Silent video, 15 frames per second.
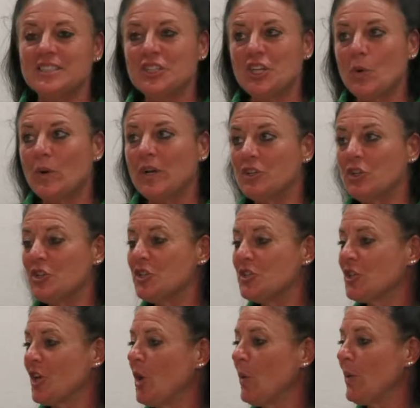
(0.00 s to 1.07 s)
You know what? You just
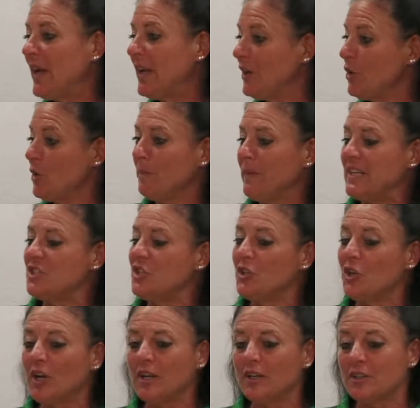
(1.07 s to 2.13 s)
go and do your best. You're
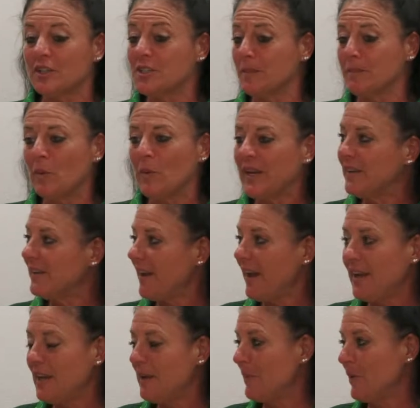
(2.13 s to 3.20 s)
not going to disappoint
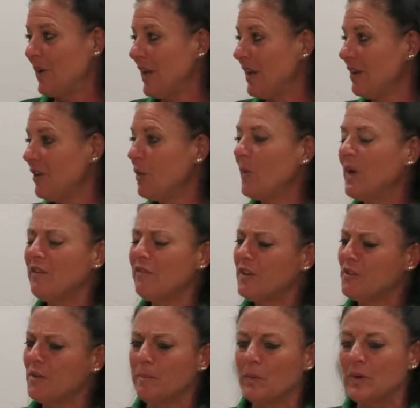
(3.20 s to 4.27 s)
anybody. You won't even
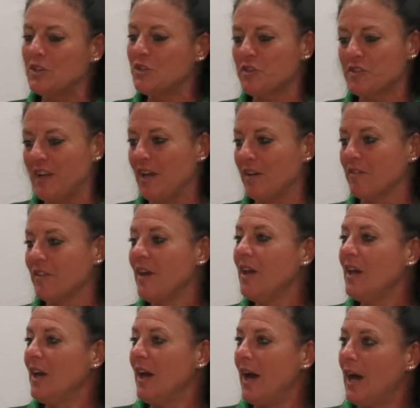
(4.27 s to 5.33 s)
disappoint yourselves.
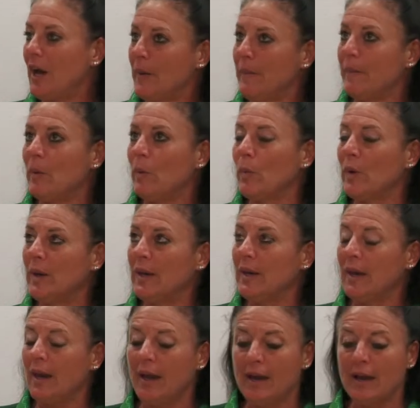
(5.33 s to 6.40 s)

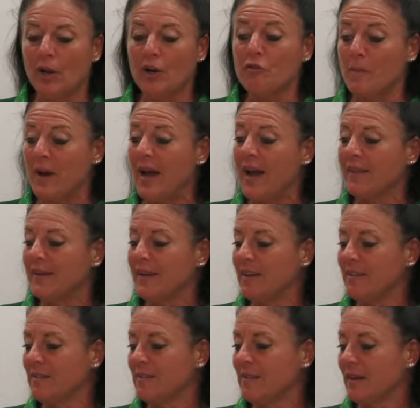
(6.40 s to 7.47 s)
A lot of my
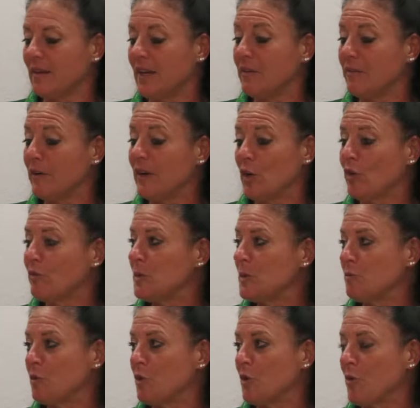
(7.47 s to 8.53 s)
athletes get very nervous
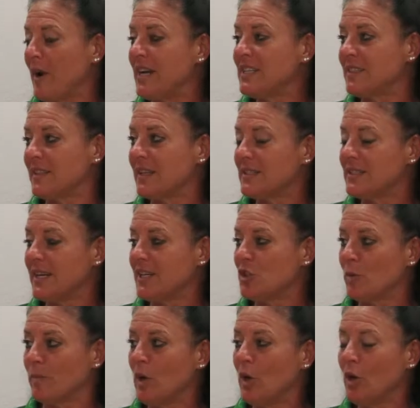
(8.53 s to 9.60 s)
before a race, and I'll say to
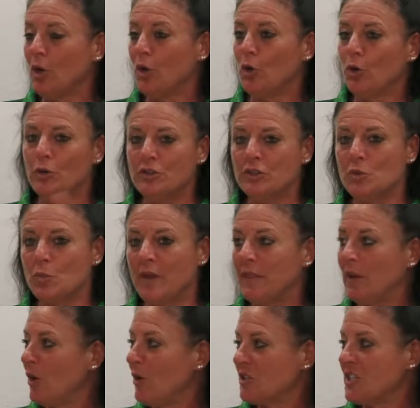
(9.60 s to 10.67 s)
them, who just won the
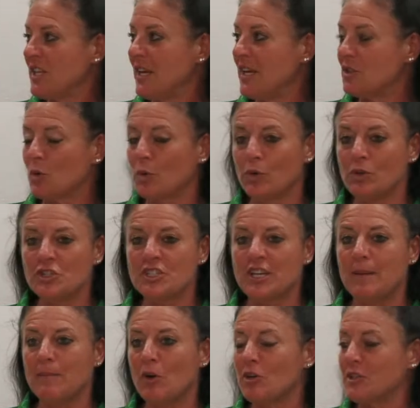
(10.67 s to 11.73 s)
last heat, or who just
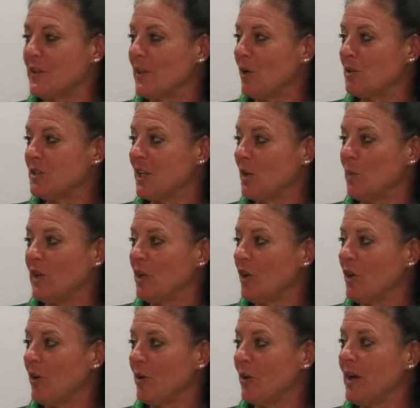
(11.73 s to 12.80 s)
came last in the last heat? We don't
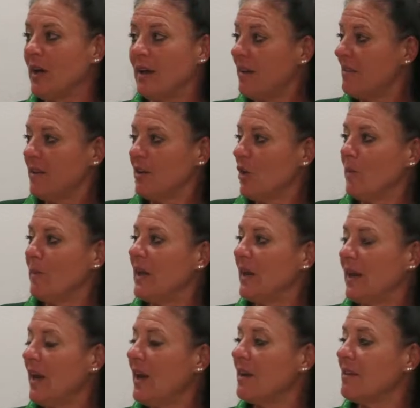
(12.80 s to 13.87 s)
know. I said, nobody
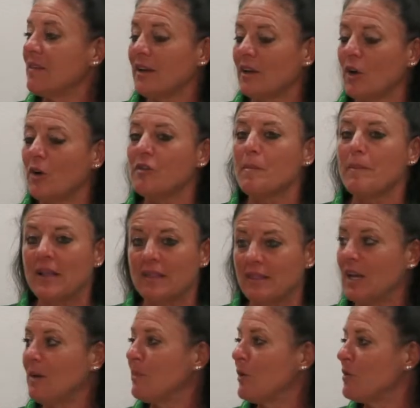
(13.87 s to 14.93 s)
cares. It goes about
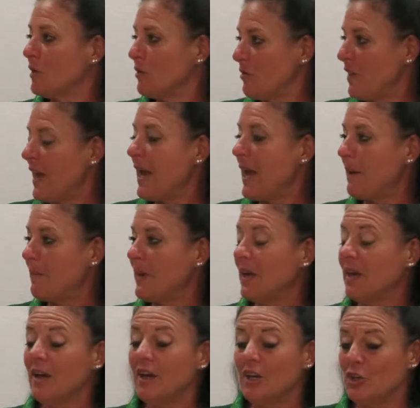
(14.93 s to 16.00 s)
that person if they're happy.
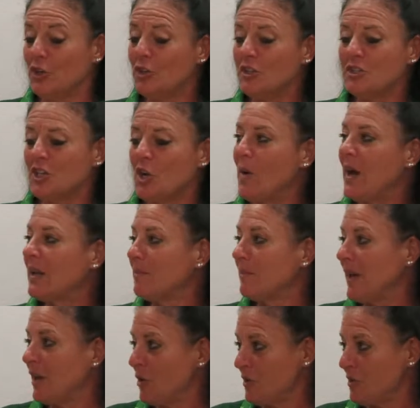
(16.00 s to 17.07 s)
You just go out and
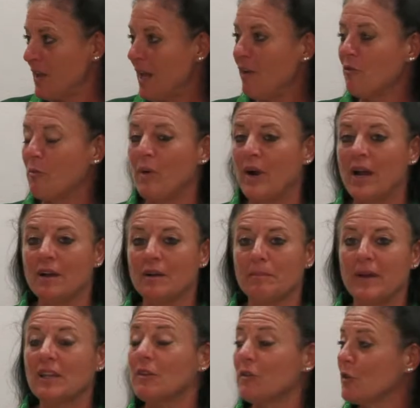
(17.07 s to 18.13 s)
make yourself proud,
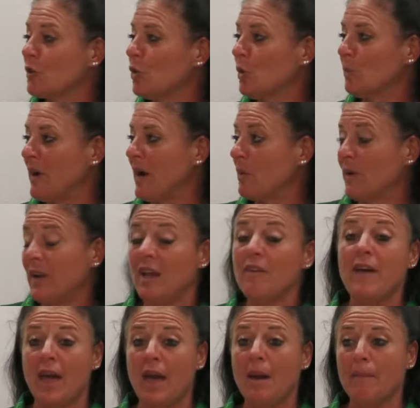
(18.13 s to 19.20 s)
make the school proud. Whatever
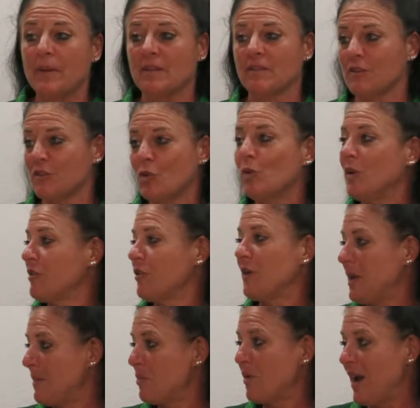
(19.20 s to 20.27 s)
happens, the school is
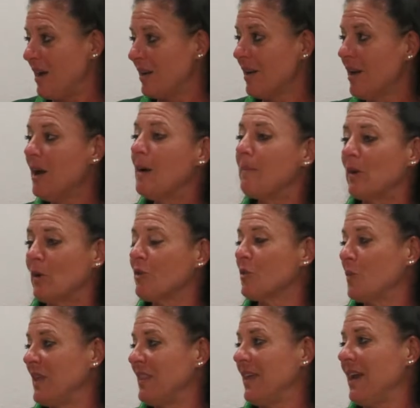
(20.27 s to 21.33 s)
already proud because
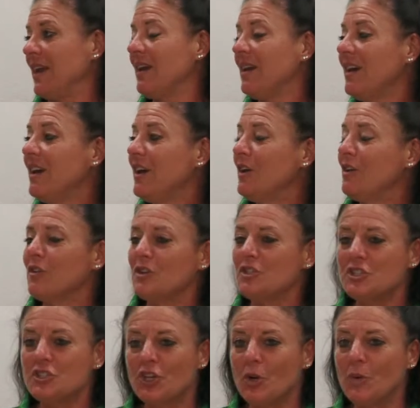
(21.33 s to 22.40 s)
we're there. So
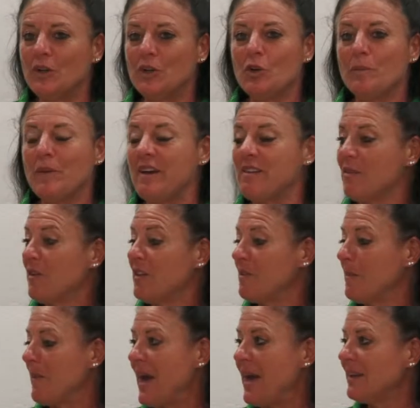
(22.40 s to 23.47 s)
just go and do your best. If it's a
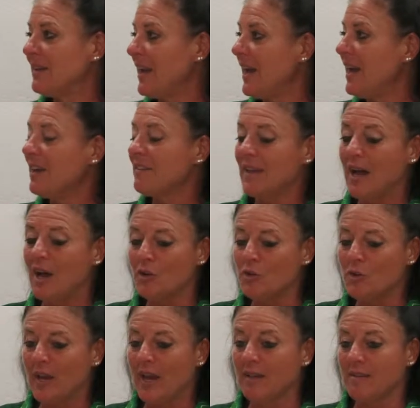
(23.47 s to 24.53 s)
bad day, it's how
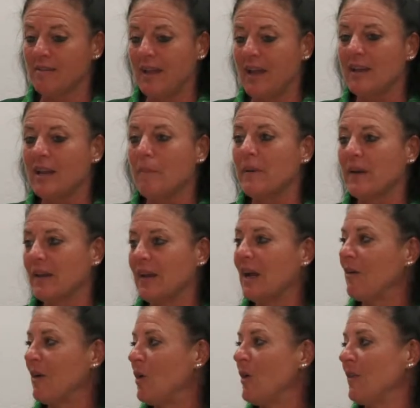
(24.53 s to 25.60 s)
you stand up and
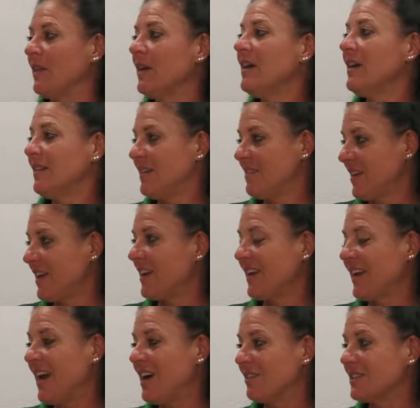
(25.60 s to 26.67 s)
carry on that's going to
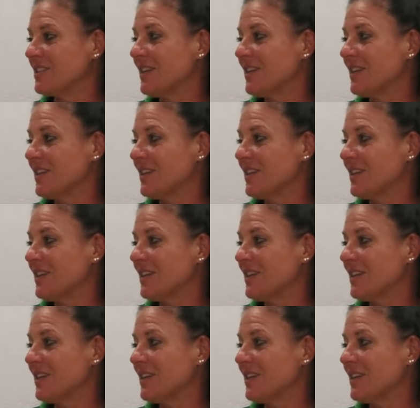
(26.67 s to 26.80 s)
count.